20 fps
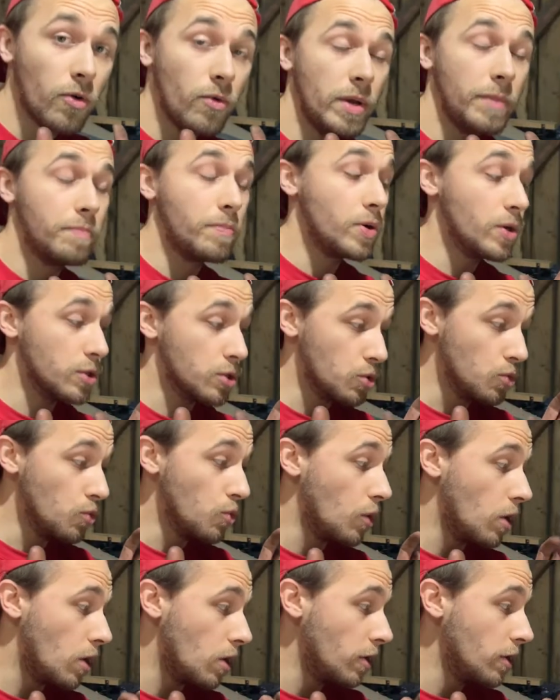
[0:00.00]
we put
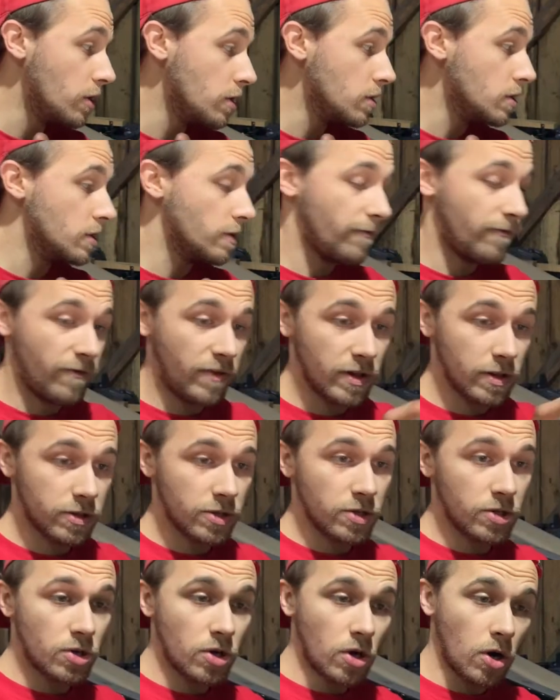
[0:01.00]
new oil
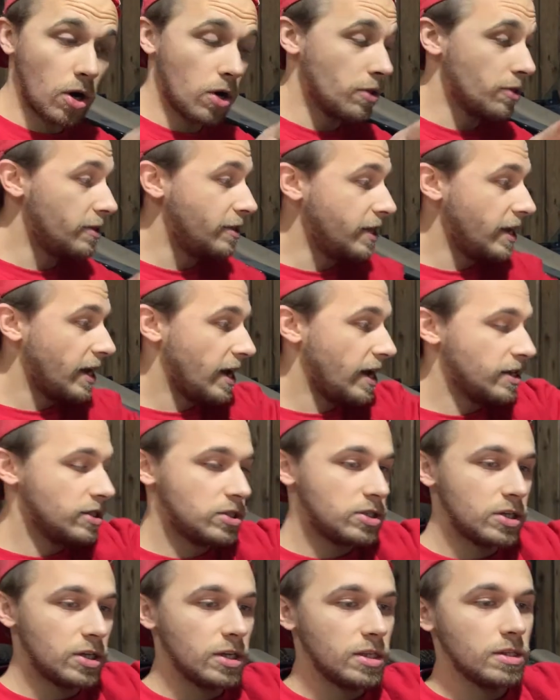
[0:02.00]
filter on the
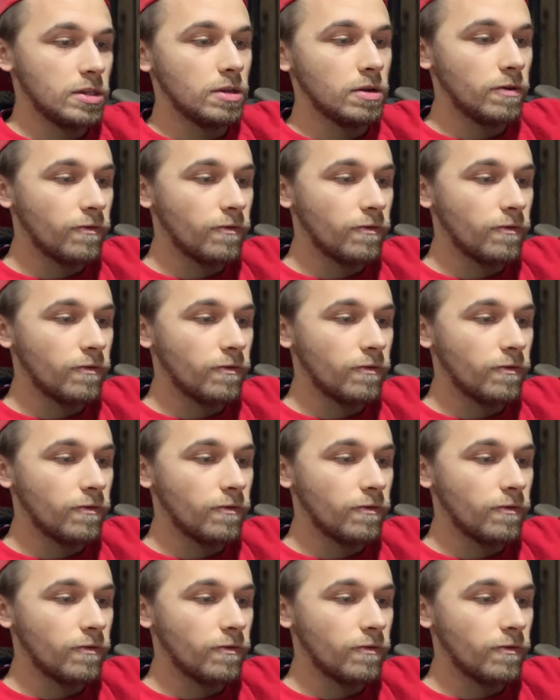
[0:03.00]
engine,